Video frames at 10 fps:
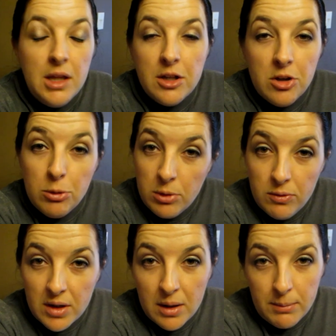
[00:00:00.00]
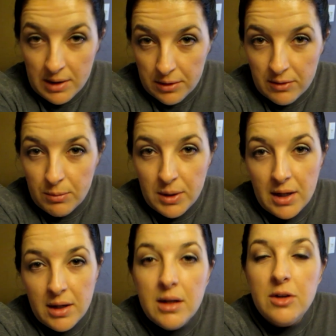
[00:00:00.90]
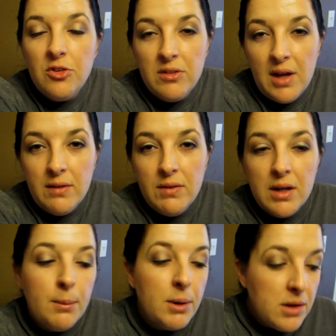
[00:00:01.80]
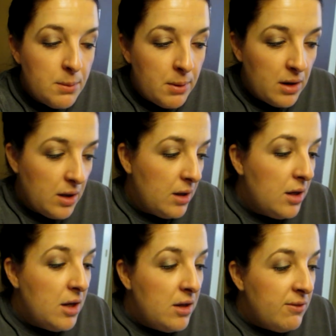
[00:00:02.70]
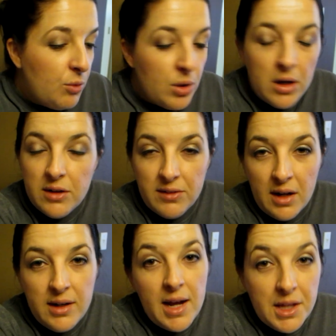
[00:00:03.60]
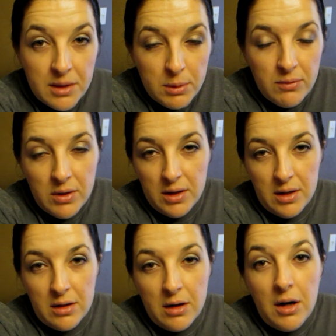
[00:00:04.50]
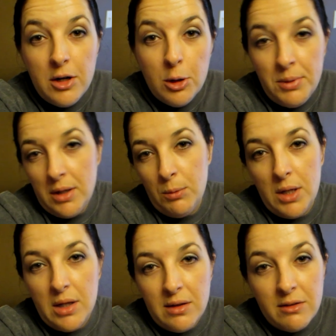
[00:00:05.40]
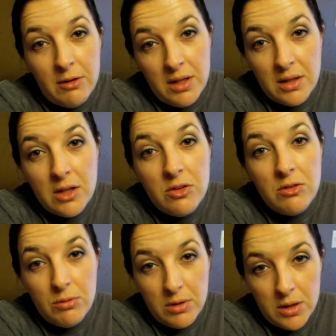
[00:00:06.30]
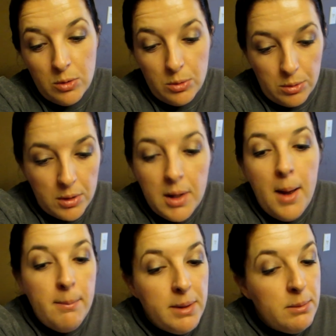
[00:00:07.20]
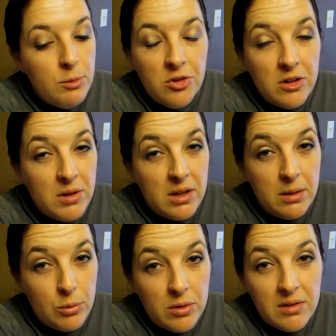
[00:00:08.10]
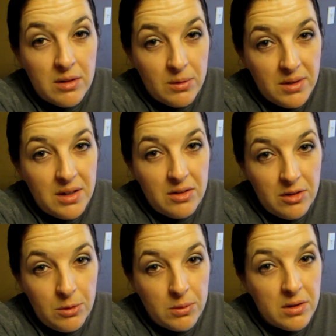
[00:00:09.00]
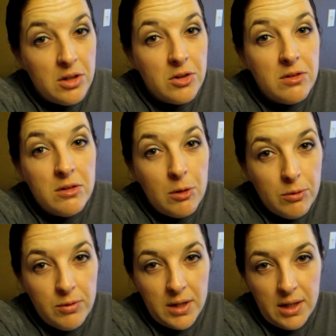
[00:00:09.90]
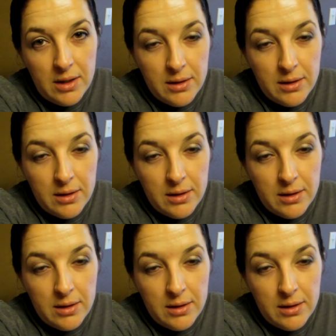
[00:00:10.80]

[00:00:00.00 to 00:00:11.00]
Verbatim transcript: the new movie comes out this weekend and she's having a birthday party for her son at the movie theater on opening weekend. So I think that's really cool. Maybe we should go take the boys to go see it too because it looks so funny.